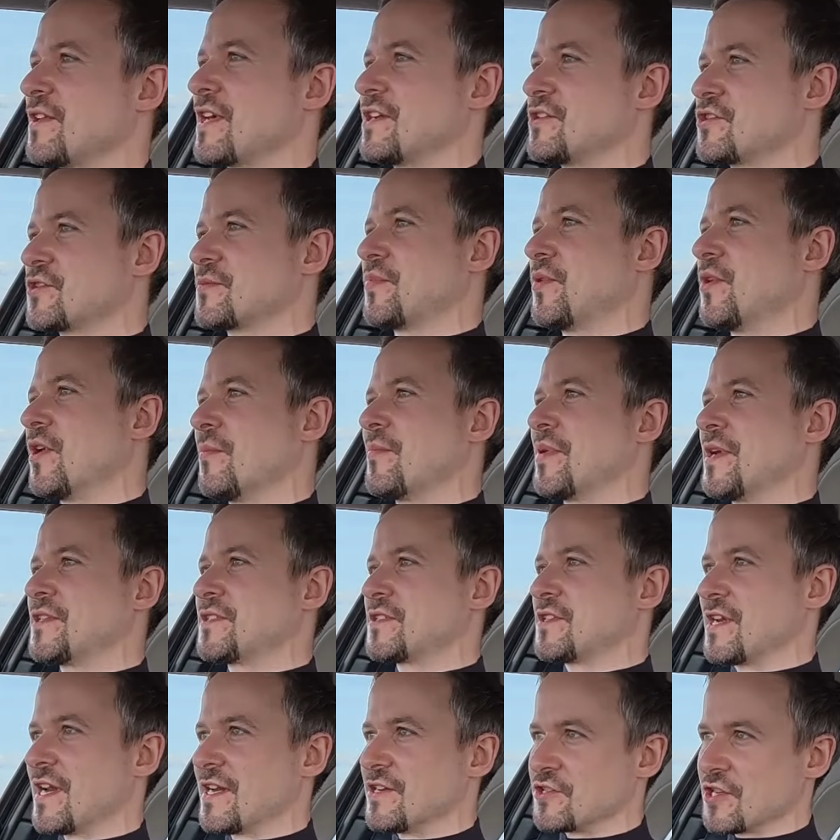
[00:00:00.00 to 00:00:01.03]
they just put a
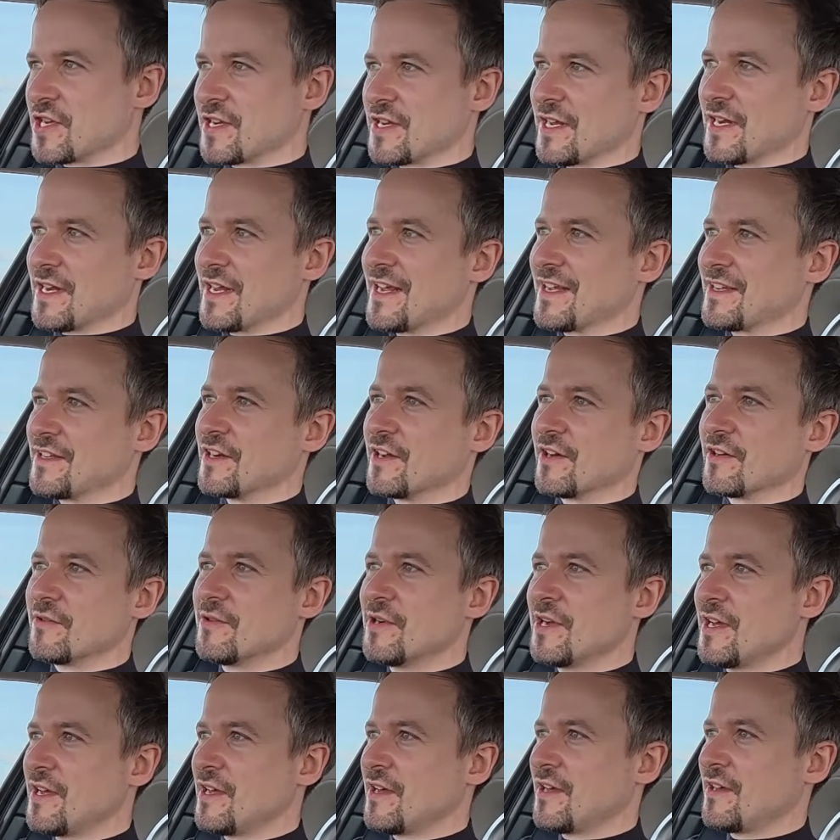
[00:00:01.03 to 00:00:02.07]
piston engine in it? You
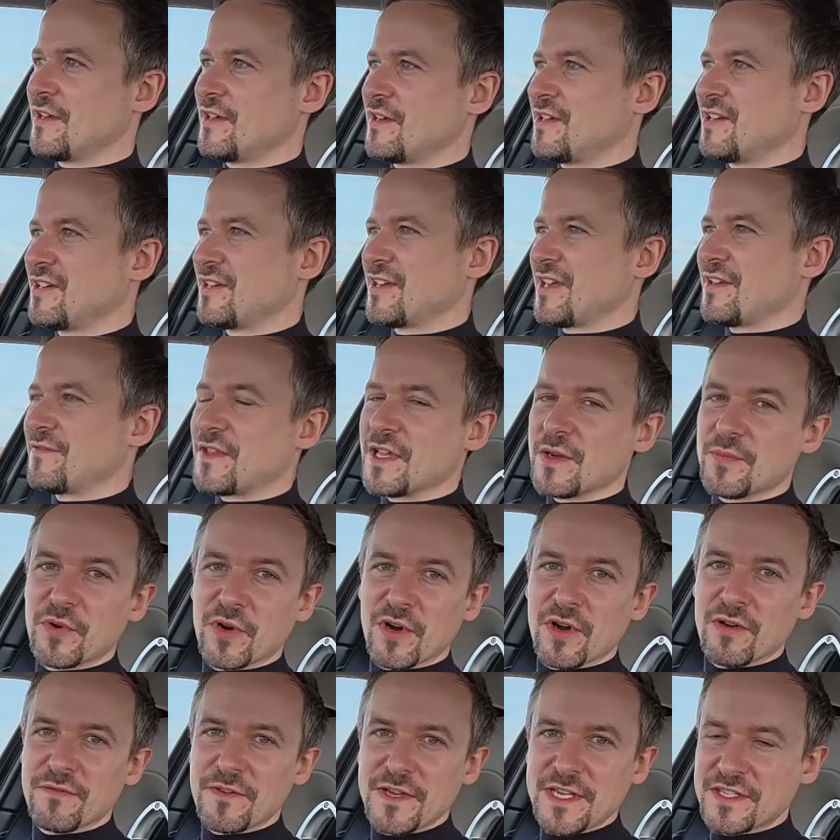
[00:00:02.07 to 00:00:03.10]
know, if they
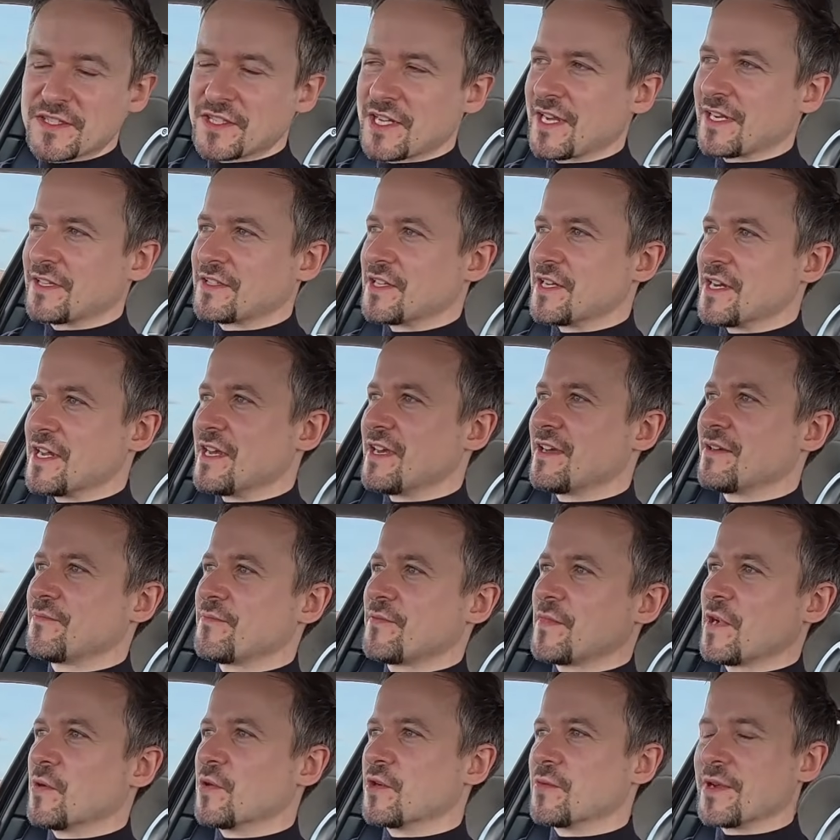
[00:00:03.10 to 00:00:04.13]
put a V6 in it,
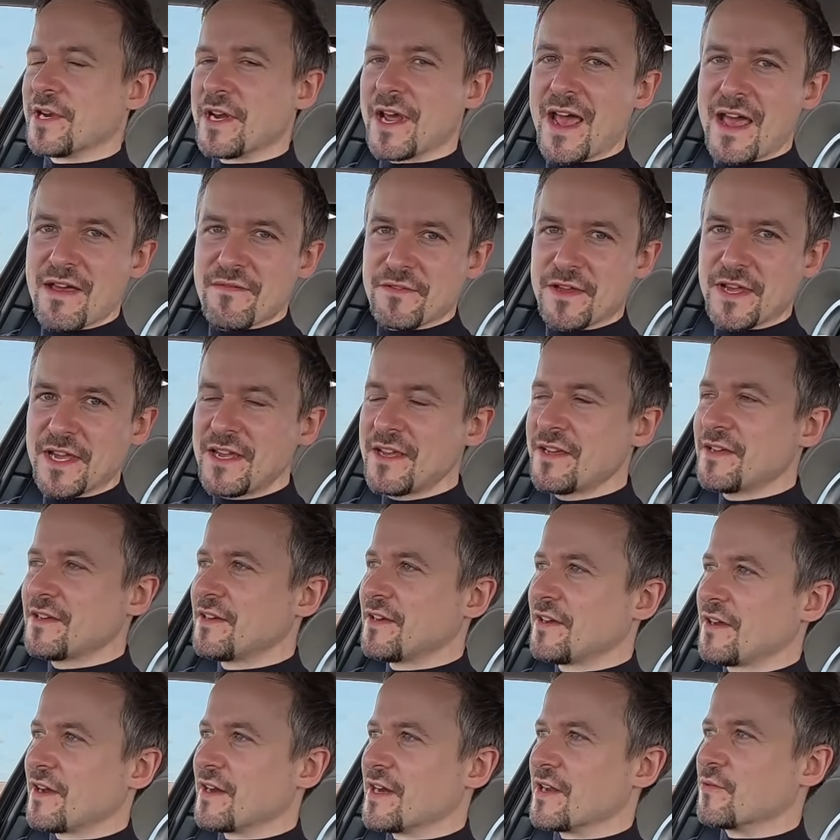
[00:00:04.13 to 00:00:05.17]
it would have been heavy,
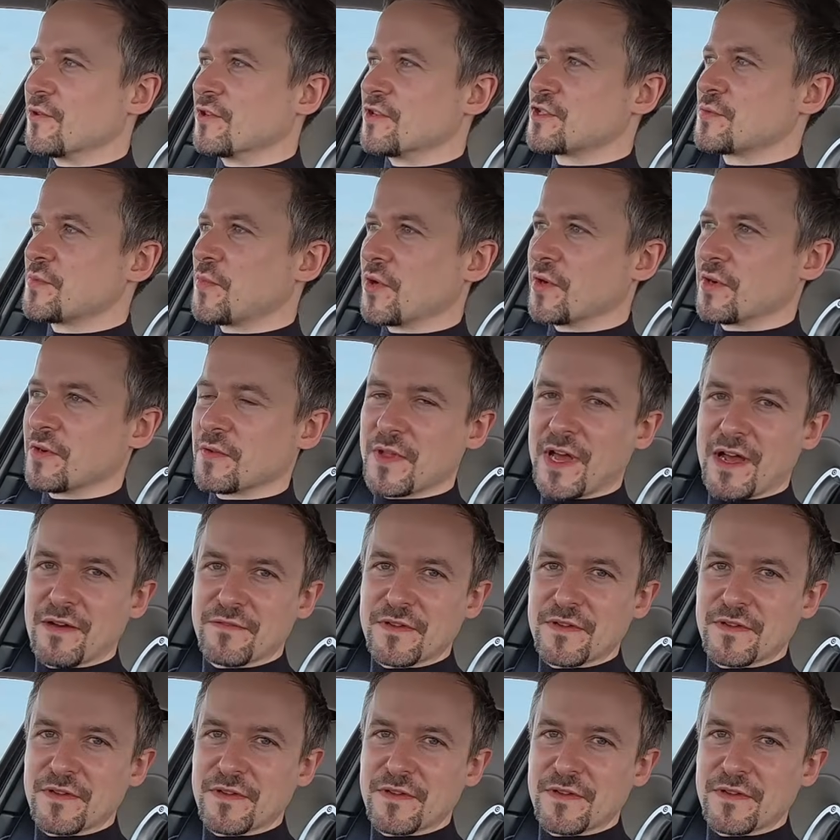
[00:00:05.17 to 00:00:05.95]
and it would have spoiled that